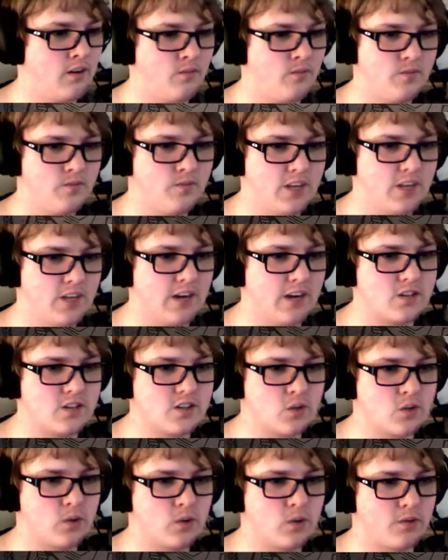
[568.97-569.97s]
Yeah, let's
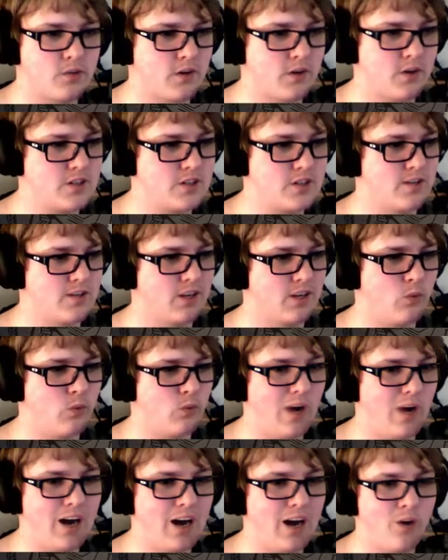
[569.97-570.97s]
equip the Frostfang.
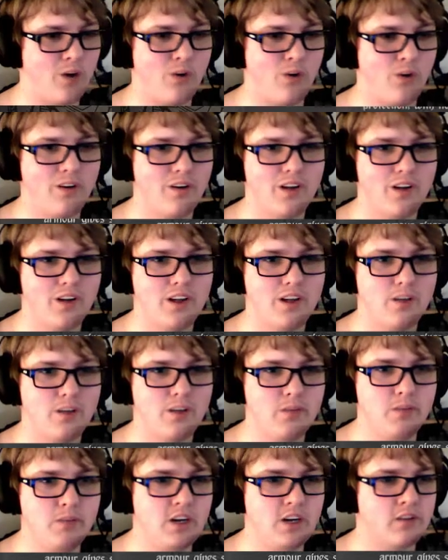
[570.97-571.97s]
Wow.
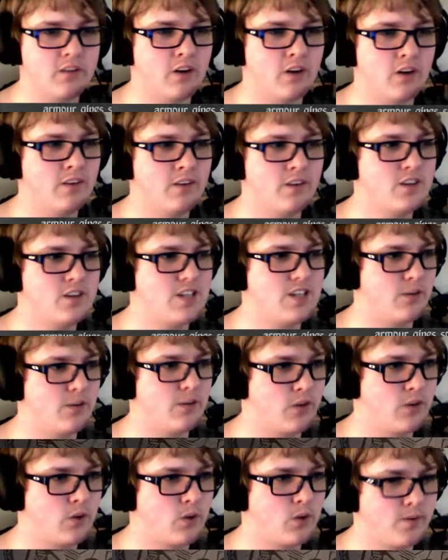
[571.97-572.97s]
Medium armor,
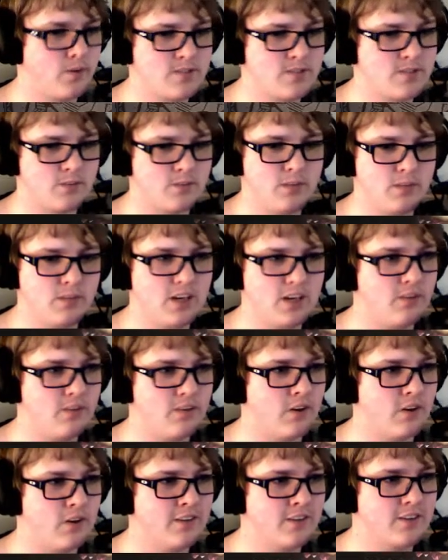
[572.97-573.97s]
definitely equipped some medium
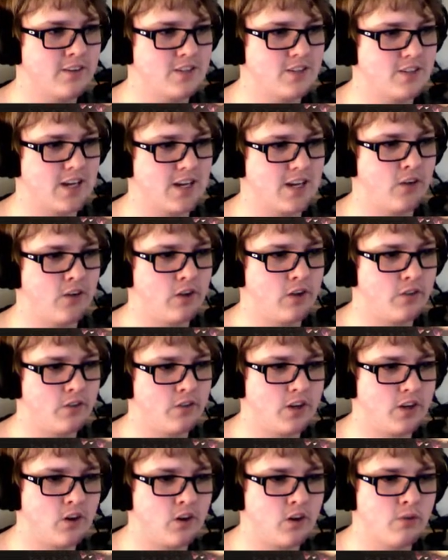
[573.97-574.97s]
armor, because I only have
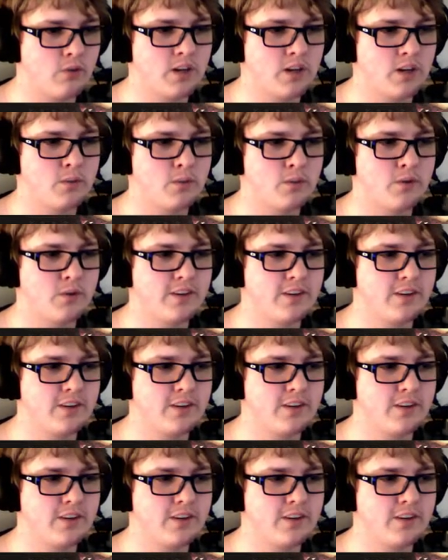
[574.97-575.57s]
light armor at the moment.